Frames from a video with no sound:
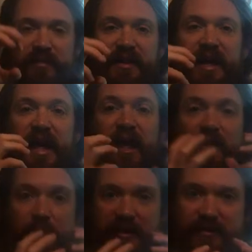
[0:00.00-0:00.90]
the
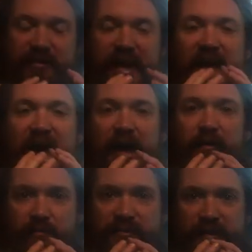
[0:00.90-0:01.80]
elements, the
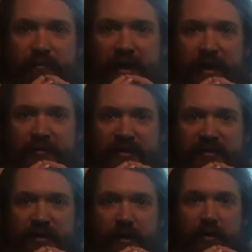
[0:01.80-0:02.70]
atoms that make up the
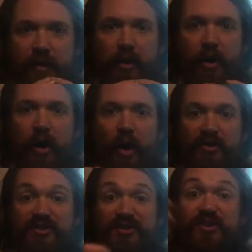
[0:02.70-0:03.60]
sun are
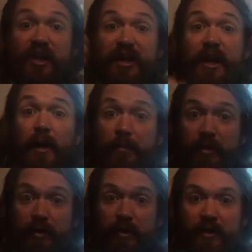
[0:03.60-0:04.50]
sucking
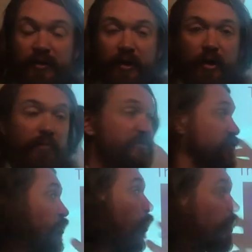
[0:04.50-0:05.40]
up, they're
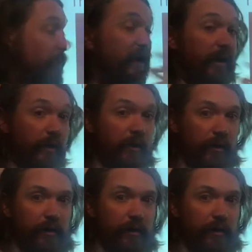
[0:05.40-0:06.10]
absorbing